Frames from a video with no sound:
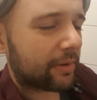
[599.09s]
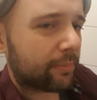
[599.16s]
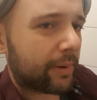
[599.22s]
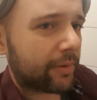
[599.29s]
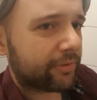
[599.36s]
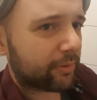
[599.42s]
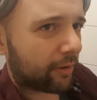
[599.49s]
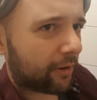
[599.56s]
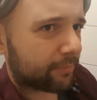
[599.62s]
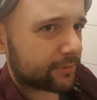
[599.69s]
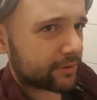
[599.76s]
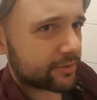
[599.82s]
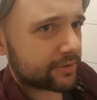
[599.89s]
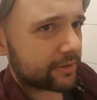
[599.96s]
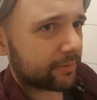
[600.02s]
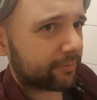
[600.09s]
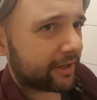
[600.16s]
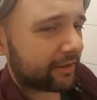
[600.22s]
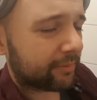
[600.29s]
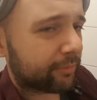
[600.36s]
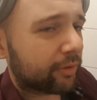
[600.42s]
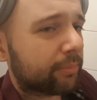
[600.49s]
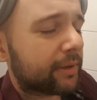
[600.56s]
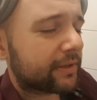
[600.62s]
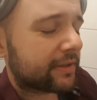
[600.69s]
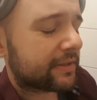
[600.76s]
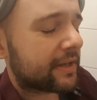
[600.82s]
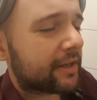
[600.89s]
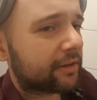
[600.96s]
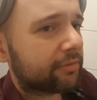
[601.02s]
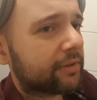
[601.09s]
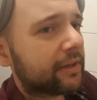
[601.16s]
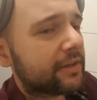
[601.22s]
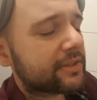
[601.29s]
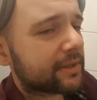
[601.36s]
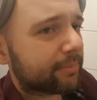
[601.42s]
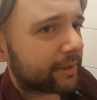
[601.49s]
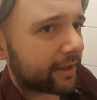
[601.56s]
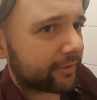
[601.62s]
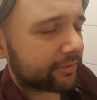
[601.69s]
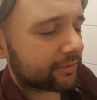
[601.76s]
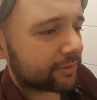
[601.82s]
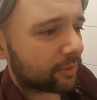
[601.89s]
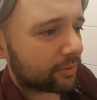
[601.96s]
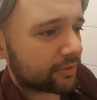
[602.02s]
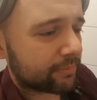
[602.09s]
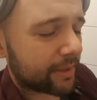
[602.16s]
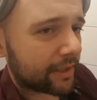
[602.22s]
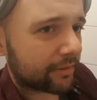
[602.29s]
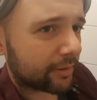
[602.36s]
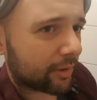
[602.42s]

about the options available, but at the end of the day somebody else is going to make the